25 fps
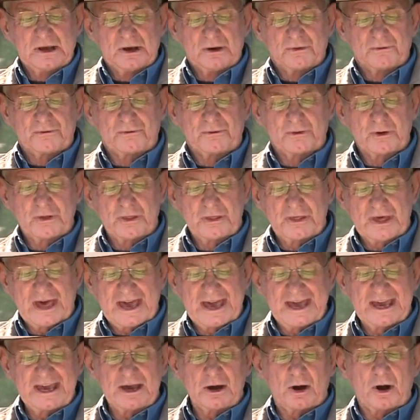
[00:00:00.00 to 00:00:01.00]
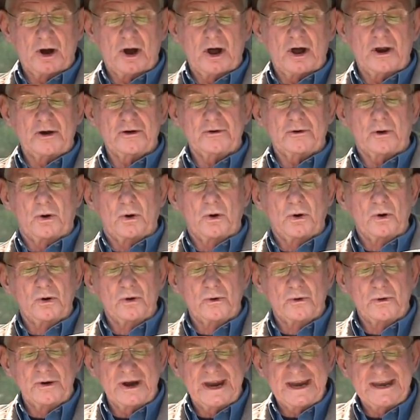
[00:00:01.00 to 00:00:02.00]
for they are
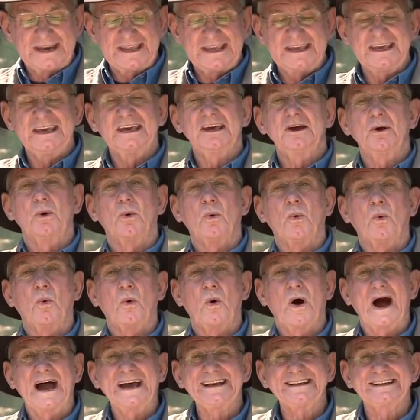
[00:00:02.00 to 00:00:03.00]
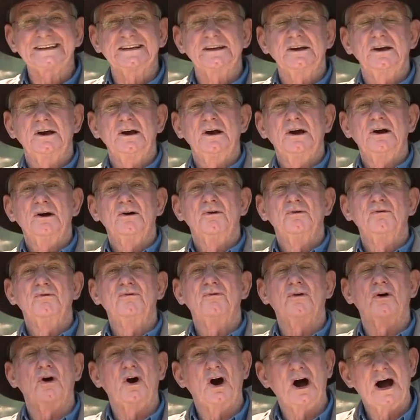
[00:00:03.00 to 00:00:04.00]
already white
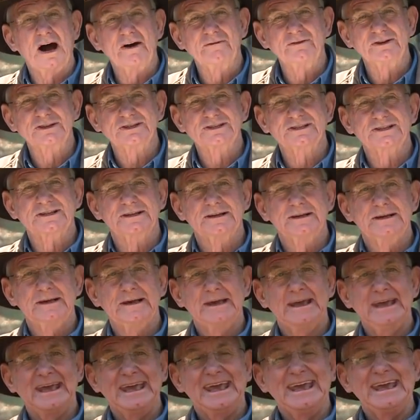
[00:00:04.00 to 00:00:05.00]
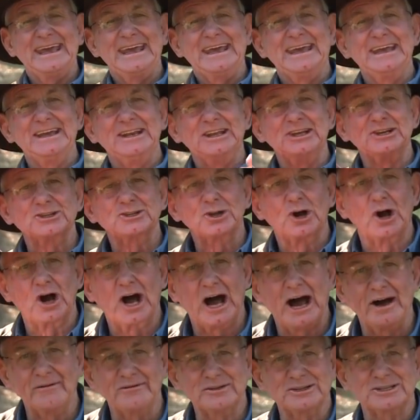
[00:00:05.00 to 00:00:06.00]
for harvest. It is
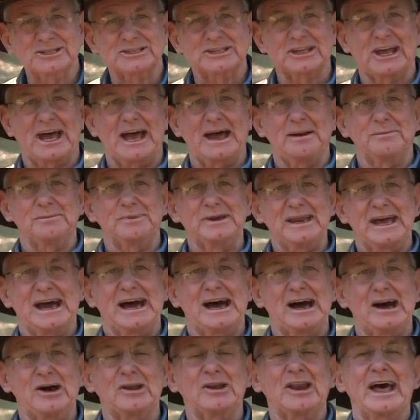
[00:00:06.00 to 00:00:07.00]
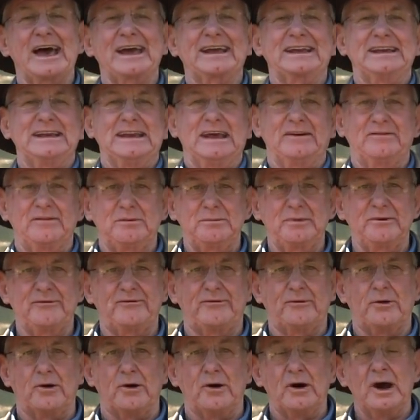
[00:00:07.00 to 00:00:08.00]
harvest time now like never
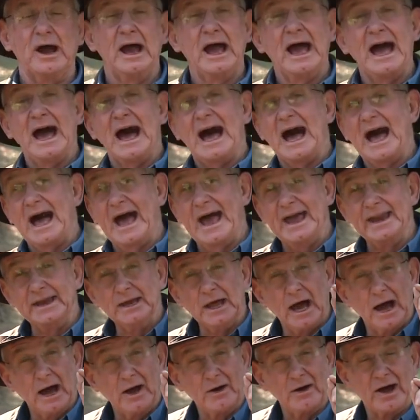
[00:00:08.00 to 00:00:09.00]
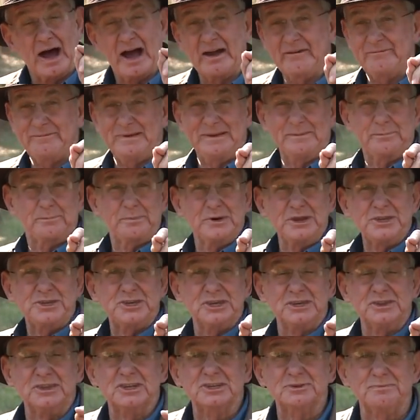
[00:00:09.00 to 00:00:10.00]
before. I know I've been
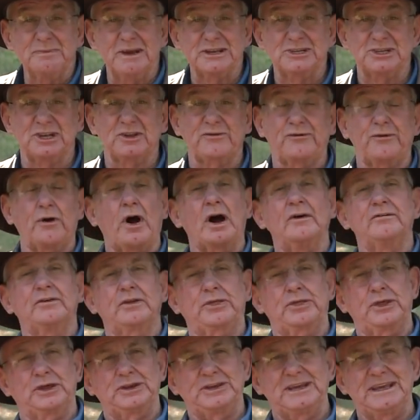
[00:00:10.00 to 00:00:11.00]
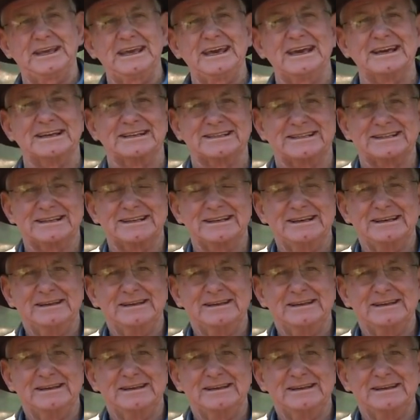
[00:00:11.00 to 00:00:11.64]
preaching this message for over 30 years,